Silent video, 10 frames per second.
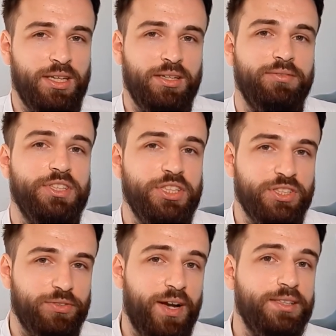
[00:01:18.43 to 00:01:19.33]
which is
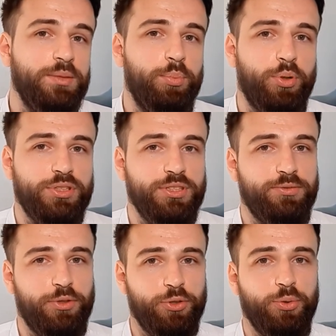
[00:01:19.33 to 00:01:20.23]
quite important
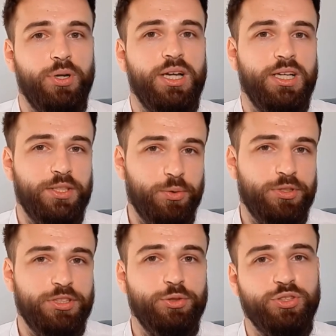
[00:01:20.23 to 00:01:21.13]
for you in order
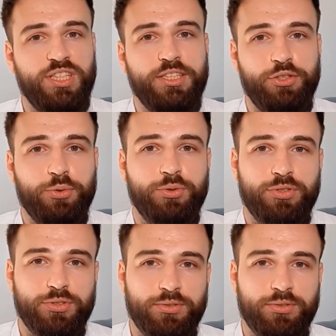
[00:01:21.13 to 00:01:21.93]
to stay tuned.